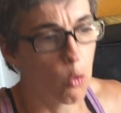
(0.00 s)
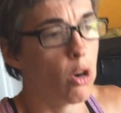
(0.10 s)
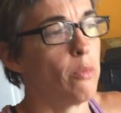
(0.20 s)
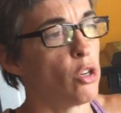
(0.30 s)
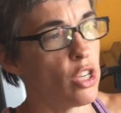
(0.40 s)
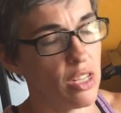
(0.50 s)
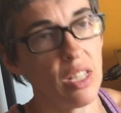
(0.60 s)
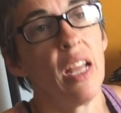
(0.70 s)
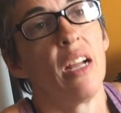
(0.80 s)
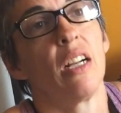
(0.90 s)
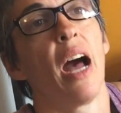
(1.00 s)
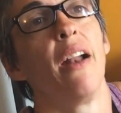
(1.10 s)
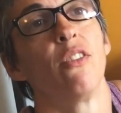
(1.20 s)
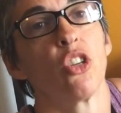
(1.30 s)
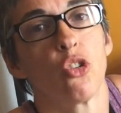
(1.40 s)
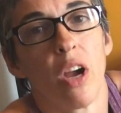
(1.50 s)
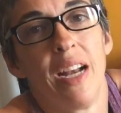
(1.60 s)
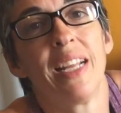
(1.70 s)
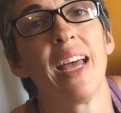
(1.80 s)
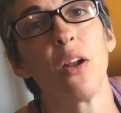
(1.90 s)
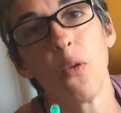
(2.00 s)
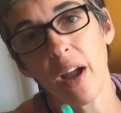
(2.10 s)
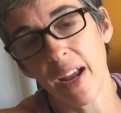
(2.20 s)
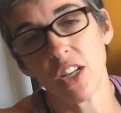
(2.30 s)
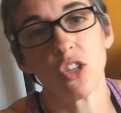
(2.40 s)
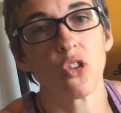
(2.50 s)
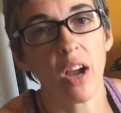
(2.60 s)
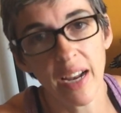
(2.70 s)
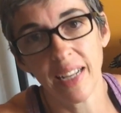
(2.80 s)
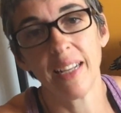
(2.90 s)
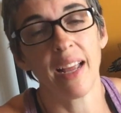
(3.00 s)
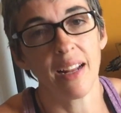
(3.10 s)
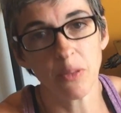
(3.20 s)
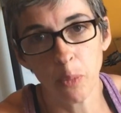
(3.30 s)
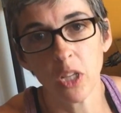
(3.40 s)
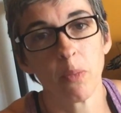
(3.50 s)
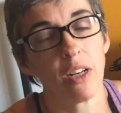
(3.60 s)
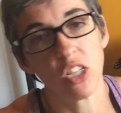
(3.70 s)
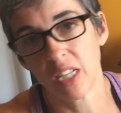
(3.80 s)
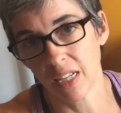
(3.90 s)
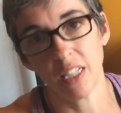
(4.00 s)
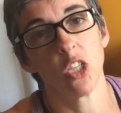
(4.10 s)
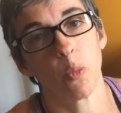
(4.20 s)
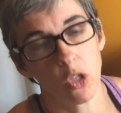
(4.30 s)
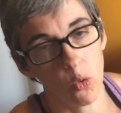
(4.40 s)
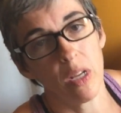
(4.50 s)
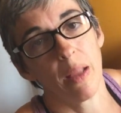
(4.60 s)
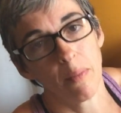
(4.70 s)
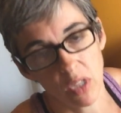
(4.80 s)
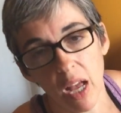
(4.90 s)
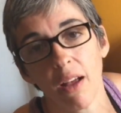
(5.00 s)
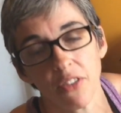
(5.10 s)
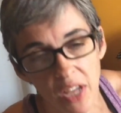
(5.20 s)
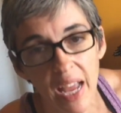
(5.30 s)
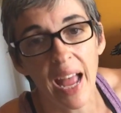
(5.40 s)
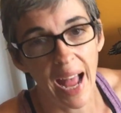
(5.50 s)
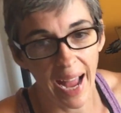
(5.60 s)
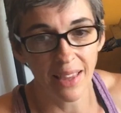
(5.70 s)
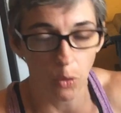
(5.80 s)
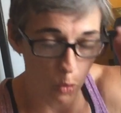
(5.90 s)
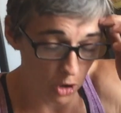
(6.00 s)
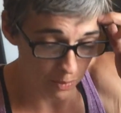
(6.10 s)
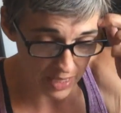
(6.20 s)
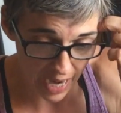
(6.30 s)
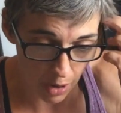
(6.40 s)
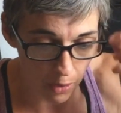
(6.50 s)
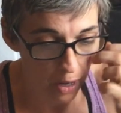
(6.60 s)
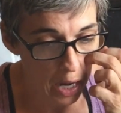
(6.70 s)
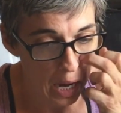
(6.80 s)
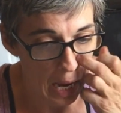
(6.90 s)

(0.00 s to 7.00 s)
Worms are just kind of just trying to get away, just trying to put as much distance between themselves and the worm tower.